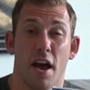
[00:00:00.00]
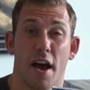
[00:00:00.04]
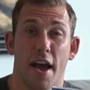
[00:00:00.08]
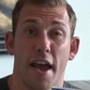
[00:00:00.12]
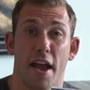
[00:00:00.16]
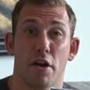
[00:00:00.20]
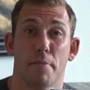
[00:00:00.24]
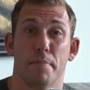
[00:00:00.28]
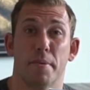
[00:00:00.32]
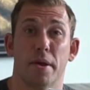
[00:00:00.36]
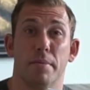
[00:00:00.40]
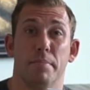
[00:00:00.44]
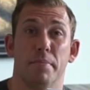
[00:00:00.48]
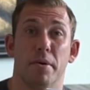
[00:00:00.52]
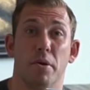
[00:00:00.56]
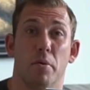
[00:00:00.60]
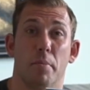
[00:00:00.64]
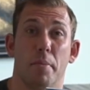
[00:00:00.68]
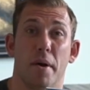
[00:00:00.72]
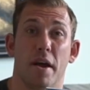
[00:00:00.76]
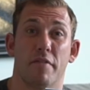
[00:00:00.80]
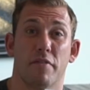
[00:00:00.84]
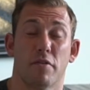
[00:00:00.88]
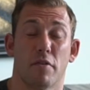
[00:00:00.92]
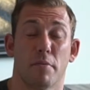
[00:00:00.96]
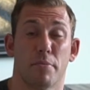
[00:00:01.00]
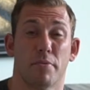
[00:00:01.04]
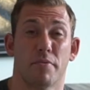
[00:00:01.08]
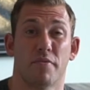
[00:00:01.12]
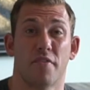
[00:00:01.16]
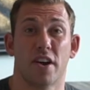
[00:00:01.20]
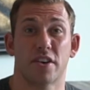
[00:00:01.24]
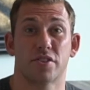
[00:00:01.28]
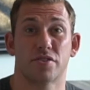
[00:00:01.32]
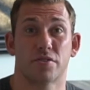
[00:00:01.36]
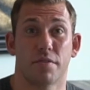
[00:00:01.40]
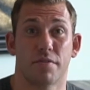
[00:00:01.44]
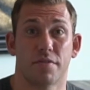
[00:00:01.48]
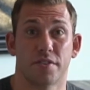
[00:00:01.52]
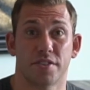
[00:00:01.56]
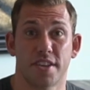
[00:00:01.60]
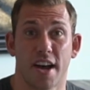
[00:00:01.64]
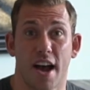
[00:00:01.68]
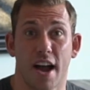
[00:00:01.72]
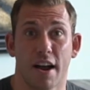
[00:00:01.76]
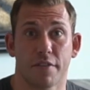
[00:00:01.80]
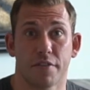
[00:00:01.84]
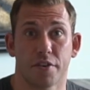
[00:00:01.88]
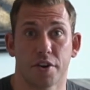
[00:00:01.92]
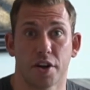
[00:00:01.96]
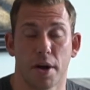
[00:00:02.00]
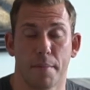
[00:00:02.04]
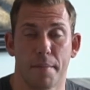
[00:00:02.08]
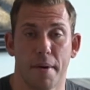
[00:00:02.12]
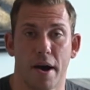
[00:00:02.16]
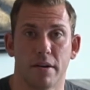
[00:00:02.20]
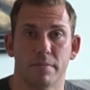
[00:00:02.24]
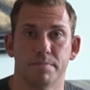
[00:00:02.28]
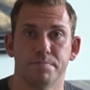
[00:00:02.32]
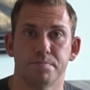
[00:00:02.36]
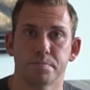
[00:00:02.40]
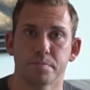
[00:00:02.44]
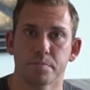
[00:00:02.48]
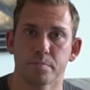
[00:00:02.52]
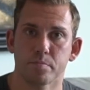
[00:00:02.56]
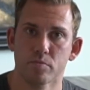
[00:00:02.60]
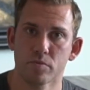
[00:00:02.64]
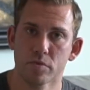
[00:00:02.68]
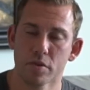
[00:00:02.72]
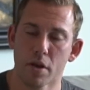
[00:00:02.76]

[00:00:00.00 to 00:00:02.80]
Airbnb will pay for a professional photographer to come out.